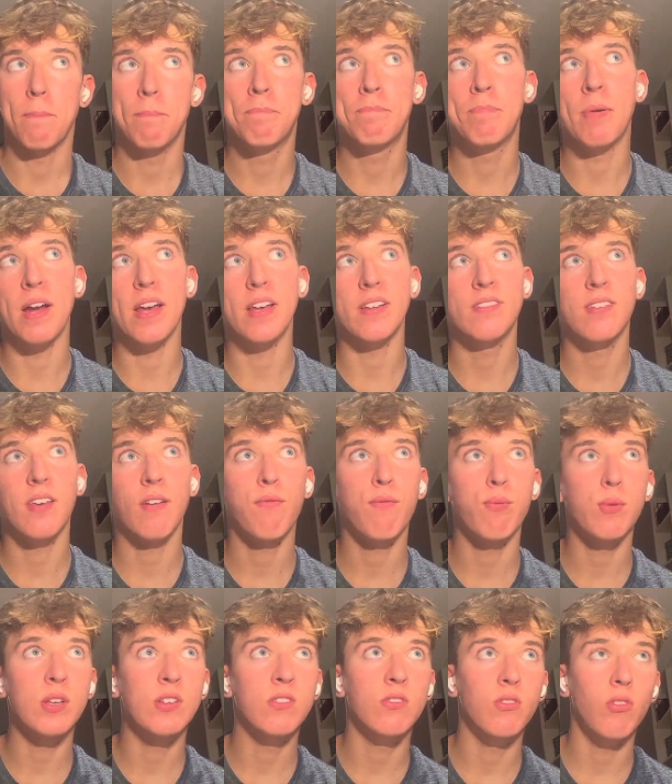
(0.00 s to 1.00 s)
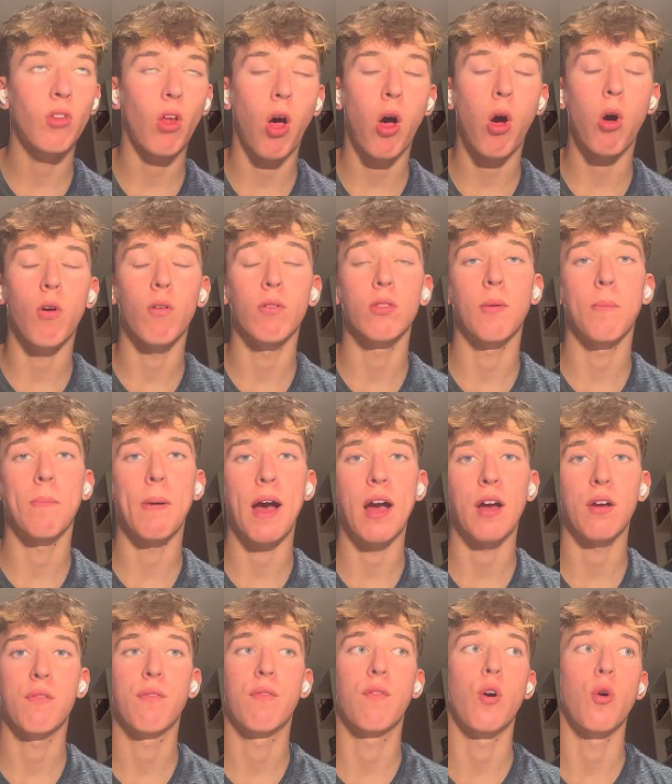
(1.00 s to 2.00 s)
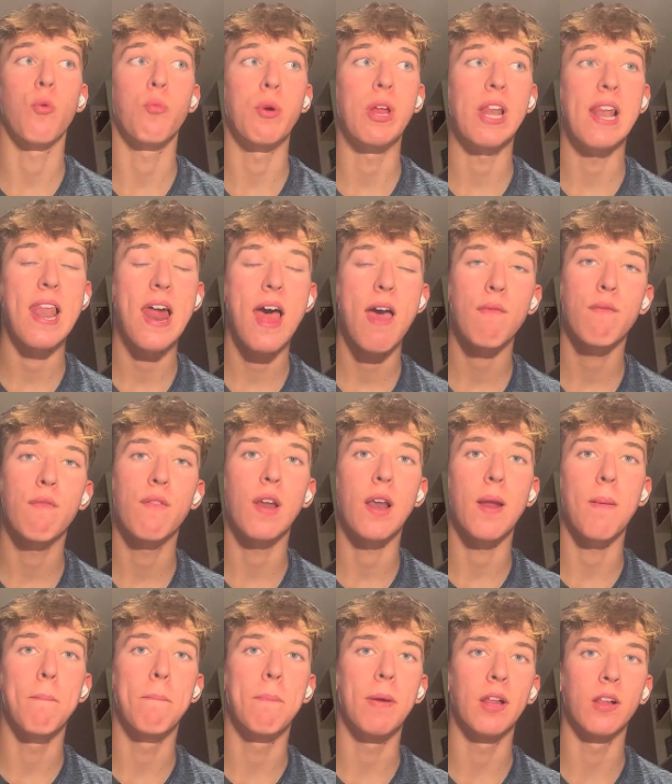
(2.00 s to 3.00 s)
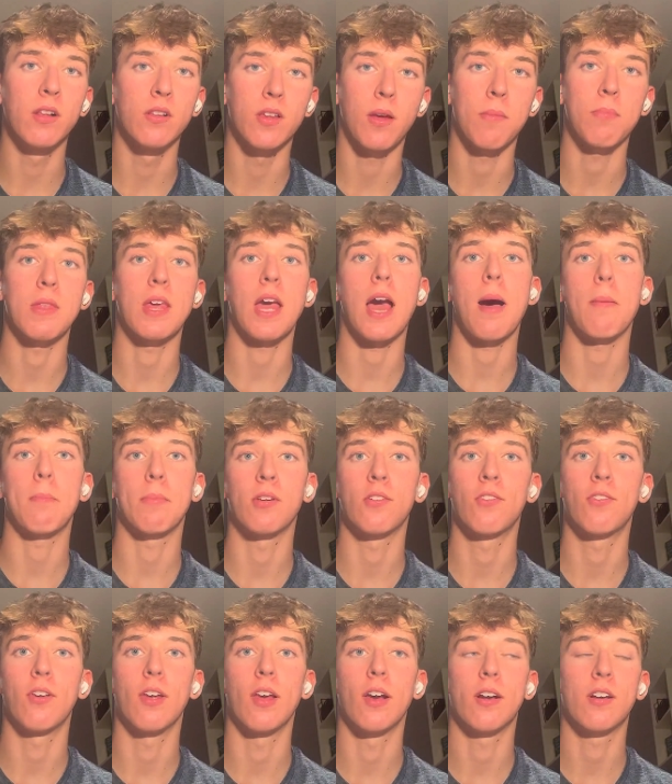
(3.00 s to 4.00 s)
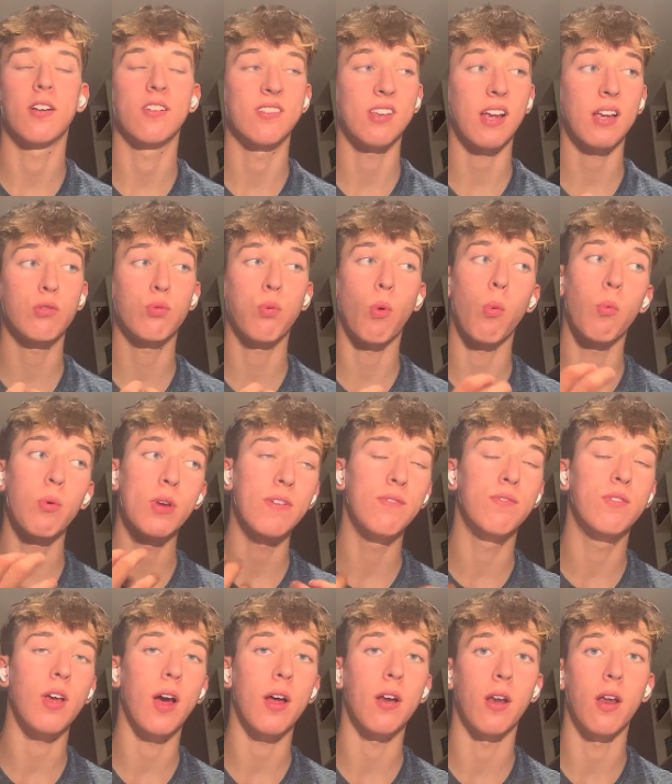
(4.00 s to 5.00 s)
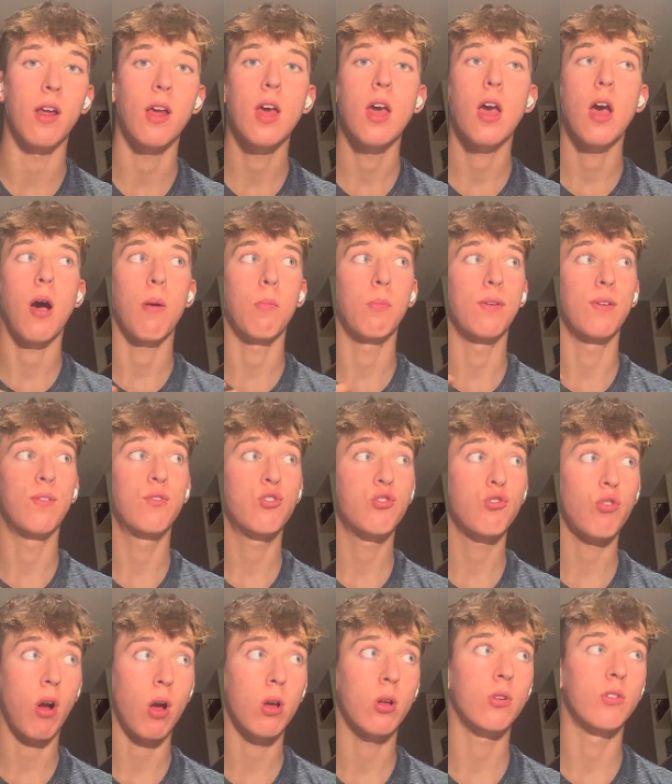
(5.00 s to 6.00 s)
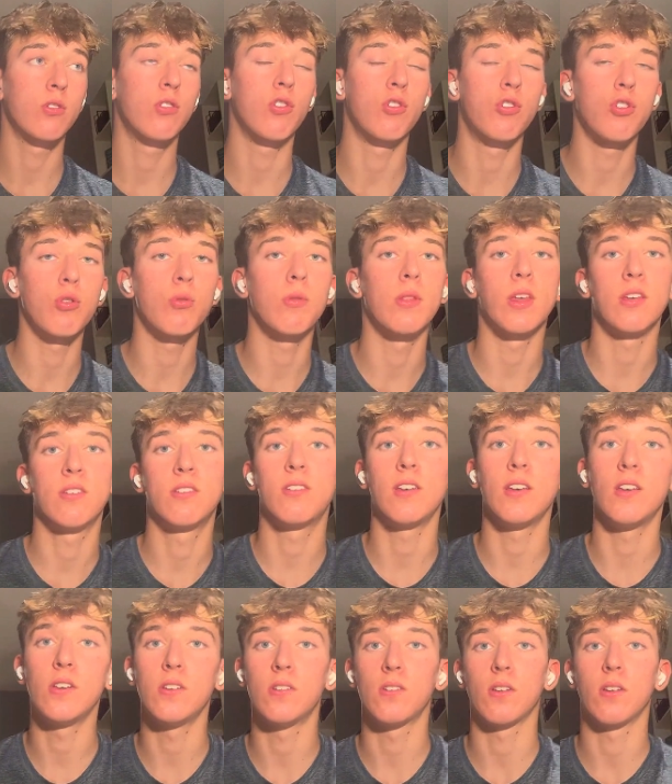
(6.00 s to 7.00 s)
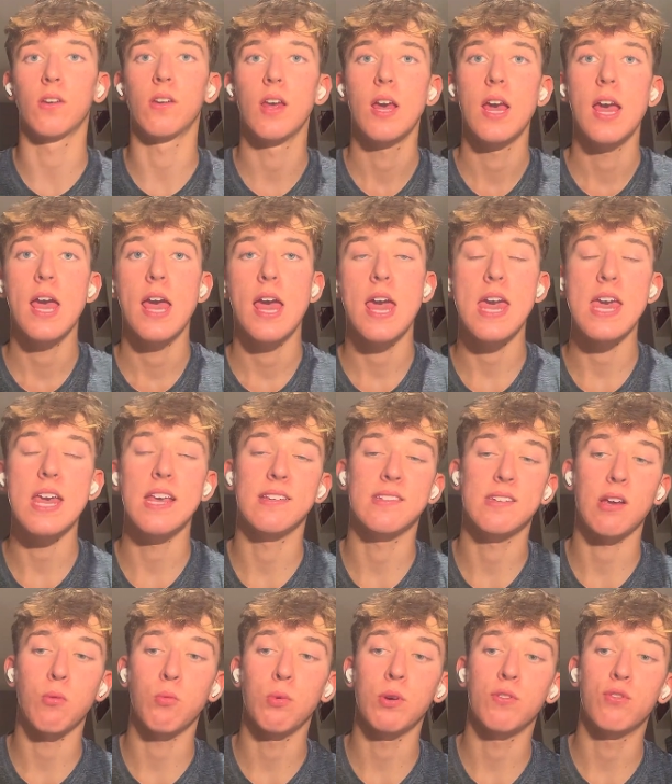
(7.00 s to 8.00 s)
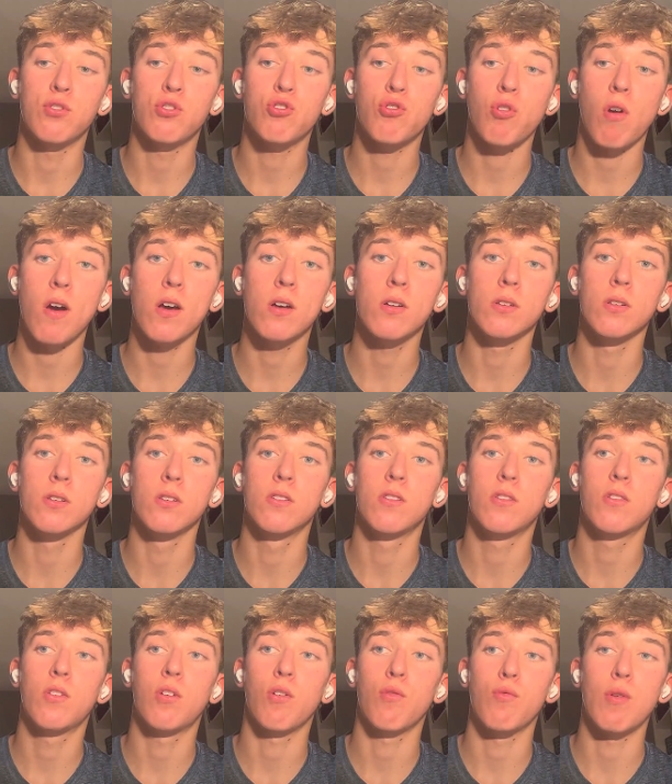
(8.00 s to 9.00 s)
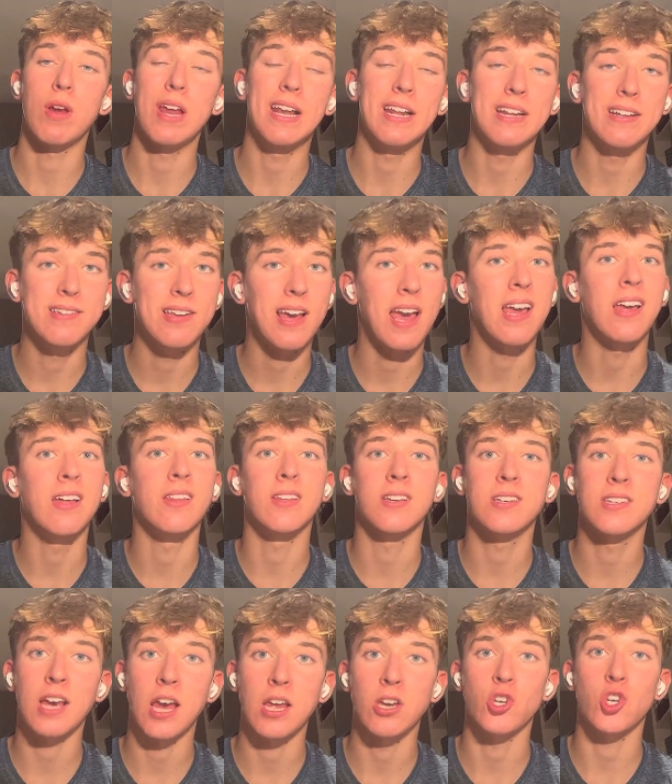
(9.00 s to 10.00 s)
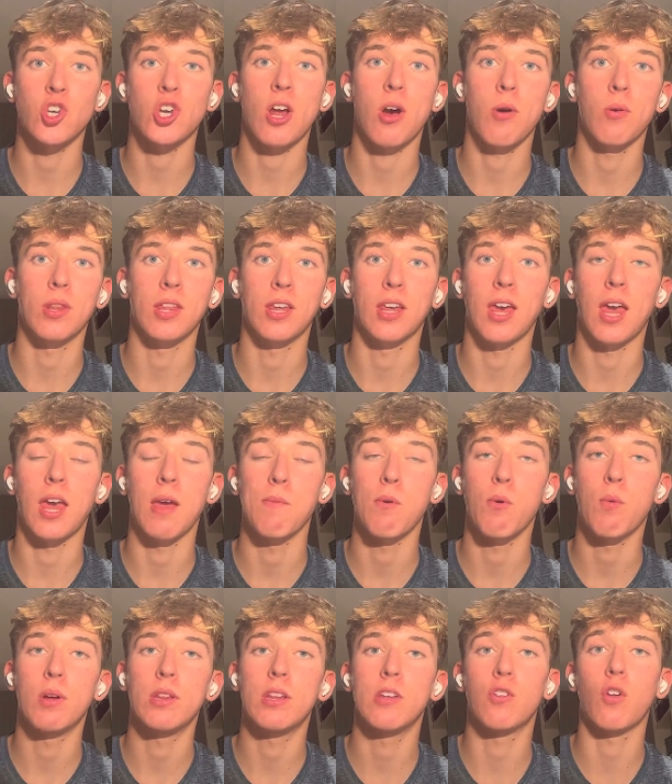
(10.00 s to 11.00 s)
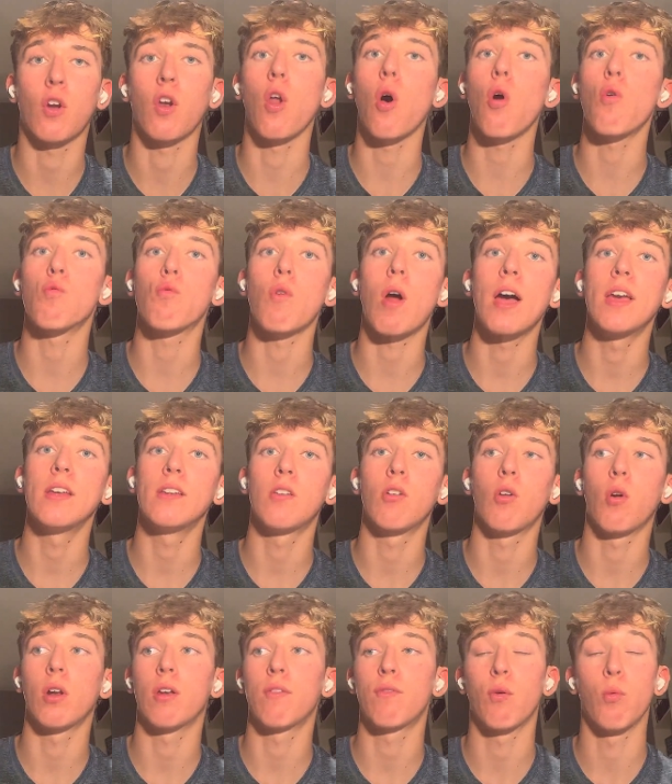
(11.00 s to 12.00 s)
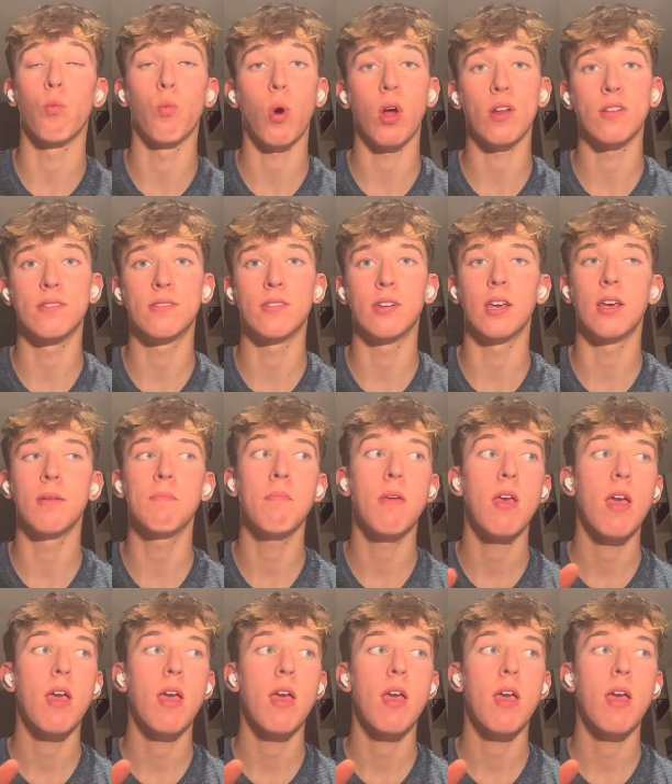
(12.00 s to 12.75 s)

But it's if we start on the back foot and we let Villa build up the atmosphere because that's what we've done and we've struggled to do this season is that we've struggled to really take the tension out of the game. And when there's a lot riding on it for one team,